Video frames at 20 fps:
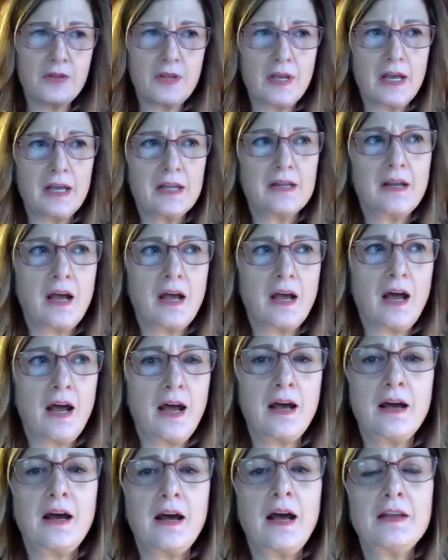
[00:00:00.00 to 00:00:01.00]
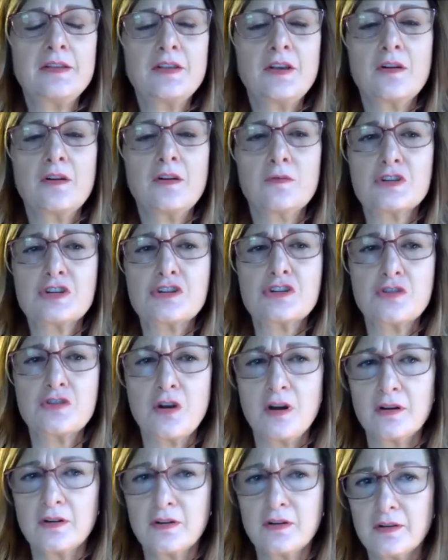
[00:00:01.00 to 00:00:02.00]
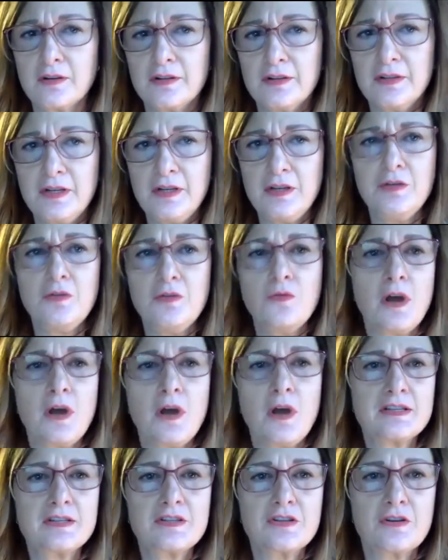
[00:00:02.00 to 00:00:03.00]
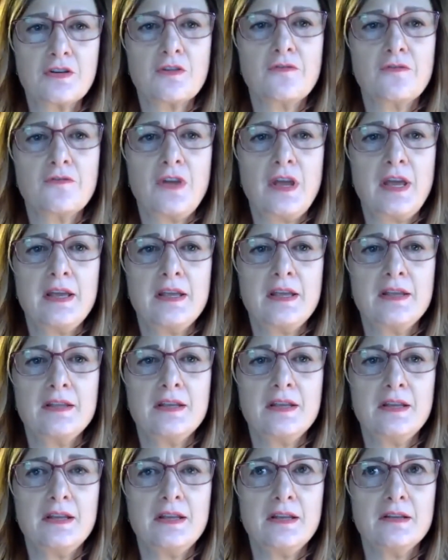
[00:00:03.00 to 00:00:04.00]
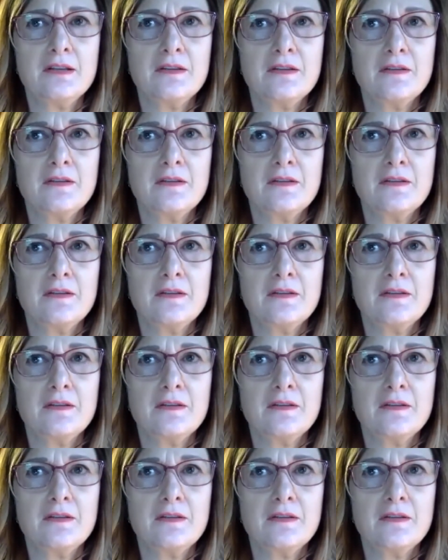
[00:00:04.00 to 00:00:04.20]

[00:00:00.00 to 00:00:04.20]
That I thought it was stronger in the US survey, the